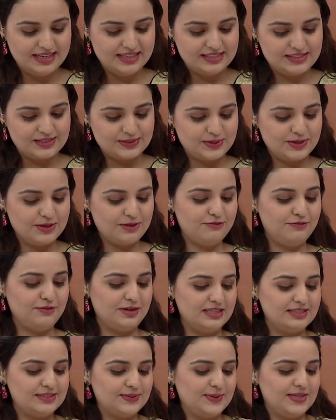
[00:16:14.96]
So your
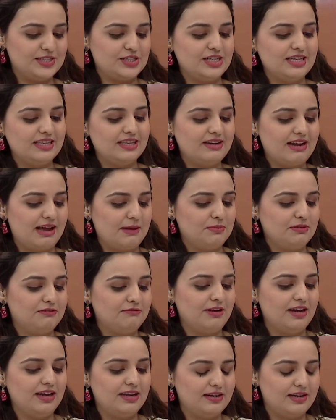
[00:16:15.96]
first question in the rapid
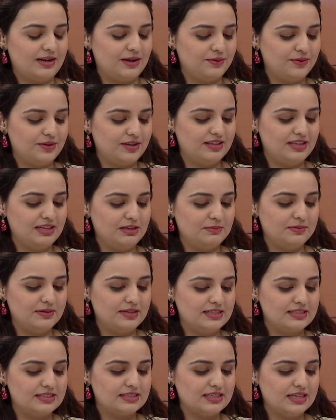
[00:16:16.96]
fire round, Randeep,
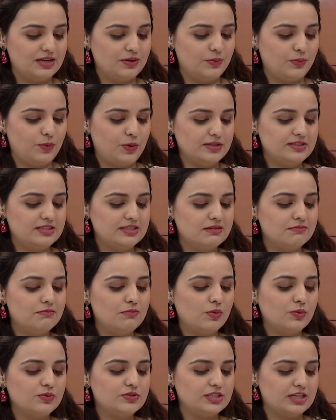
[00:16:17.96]
is what's the
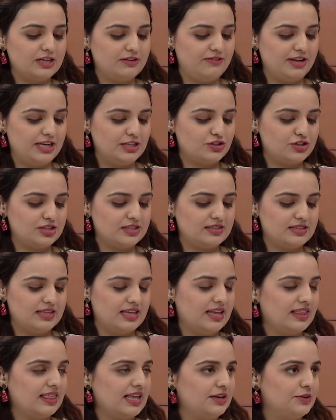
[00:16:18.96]
most adventurous
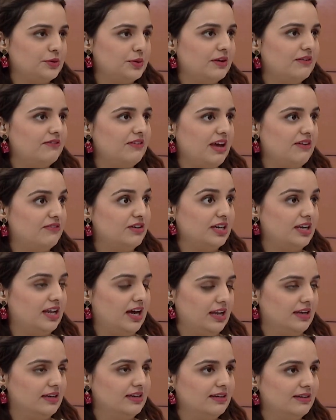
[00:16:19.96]
thing that you have ever
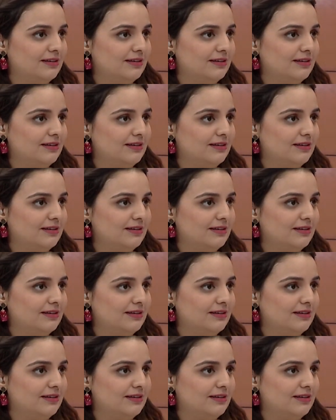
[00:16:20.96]
done?